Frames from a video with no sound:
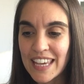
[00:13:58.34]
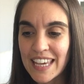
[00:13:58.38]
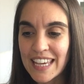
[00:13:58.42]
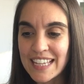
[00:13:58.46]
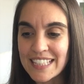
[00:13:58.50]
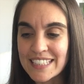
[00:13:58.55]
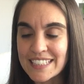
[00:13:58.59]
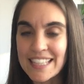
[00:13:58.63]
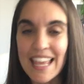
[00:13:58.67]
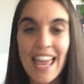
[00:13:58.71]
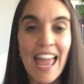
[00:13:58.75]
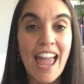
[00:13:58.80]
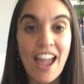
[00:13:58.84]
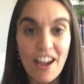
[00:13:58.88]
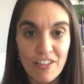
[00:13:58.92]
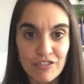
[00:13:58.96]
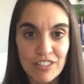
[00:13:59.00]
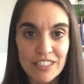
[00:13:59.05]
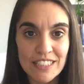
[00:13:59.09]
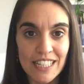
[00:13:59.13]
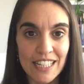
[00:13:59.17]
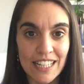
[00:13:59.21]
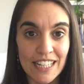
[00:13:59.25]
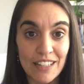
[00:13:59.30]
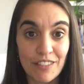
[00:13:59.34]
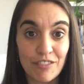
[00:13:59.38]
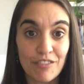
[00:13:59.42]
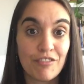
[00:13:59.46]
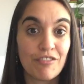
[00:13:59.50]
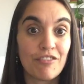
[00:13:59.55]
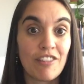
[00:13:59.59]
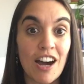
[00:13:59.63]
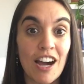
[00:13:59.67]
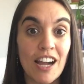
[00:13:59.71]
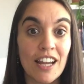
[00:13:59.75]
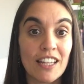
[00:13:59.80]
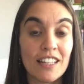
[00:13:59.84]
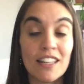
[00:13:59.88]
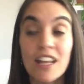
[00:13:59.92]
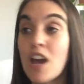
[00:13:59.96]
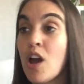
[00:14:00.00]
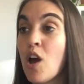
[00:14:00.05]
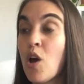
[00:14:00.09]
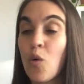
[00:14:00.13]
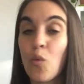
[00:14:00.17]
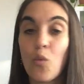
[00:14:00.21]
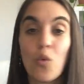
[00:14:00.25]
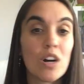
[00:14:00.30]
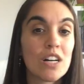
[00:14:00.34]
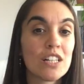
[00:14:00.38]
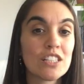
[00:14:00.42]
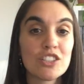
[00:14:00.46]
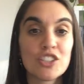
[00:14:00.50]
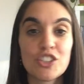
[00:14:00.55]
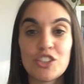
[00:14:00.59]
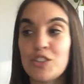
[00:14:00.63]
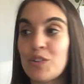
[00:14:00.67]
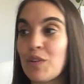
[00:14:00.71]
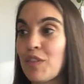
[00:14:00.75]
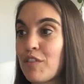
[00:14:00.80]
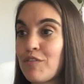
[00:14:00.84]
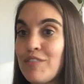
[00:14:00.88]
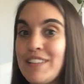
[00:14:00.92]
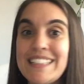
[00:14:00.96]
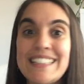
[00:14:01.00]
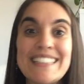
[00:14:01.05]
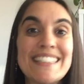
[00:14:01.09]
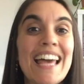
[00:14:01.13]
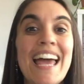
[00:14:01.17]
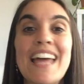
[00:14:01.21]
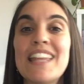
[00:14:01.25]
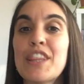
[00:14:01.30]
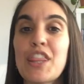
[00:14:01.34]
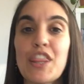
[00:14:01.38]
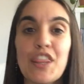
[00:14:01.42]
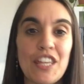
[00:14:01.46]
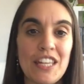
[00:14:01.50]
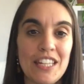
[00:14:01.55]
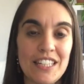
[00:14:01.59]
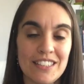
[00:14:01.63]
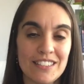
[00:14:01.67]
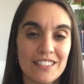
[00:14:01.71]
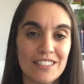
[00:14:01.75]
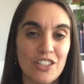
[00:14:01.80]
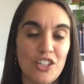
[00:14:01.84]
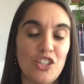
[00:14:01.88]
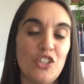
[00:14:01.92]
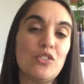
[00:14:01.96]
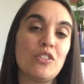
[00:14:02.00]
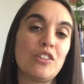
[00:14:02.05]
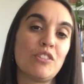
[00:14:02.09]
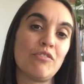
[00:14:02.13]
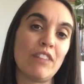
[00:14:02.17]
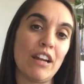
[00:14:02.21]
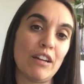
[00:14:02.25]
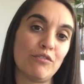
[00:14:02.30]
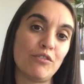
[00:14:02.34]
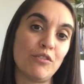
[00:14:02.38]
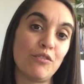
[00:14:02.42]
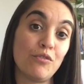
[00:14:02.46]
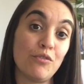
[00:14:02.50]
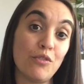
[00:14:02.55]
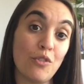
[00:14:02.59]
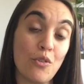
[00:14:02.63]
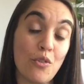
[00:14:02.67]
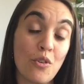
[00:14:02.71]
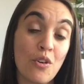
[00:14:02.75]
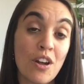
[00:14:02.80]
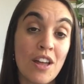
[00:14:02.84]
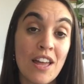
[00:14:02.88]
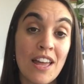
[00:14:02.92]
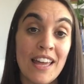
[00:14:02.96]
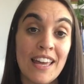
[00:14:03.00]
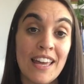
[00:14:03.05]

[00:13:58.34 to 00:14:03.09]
is every day find 1, 2, 3, 10 things you're grateful for